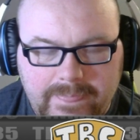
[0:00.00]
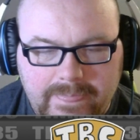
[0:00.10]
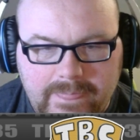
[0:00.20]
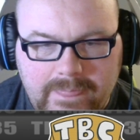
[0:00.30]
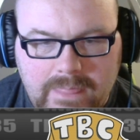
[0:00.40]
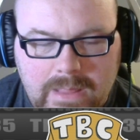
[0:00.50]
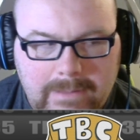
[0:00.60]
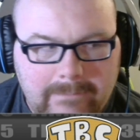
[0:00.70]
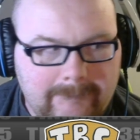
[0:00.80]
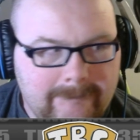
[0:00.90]
kind of feel
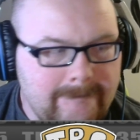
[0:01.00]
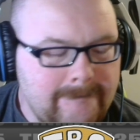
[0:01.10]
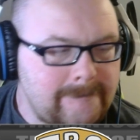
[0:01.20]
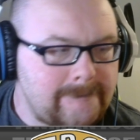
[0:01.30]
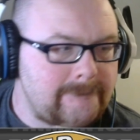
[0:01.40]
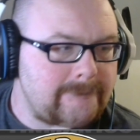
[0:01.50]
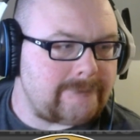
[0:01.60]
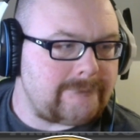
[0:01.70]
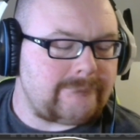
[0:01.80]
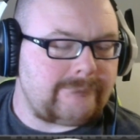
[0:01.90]
like that's the
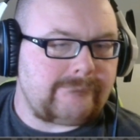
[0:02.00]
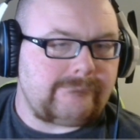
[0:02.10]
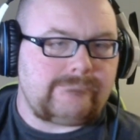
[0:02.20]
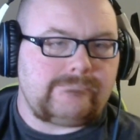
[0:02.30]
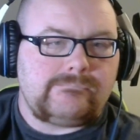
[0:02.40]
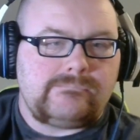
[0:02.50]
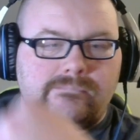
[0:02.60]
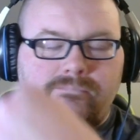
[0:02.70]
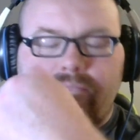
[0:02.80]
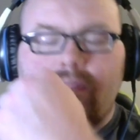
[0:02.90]
same thing here,
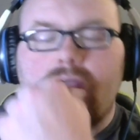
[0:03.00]
but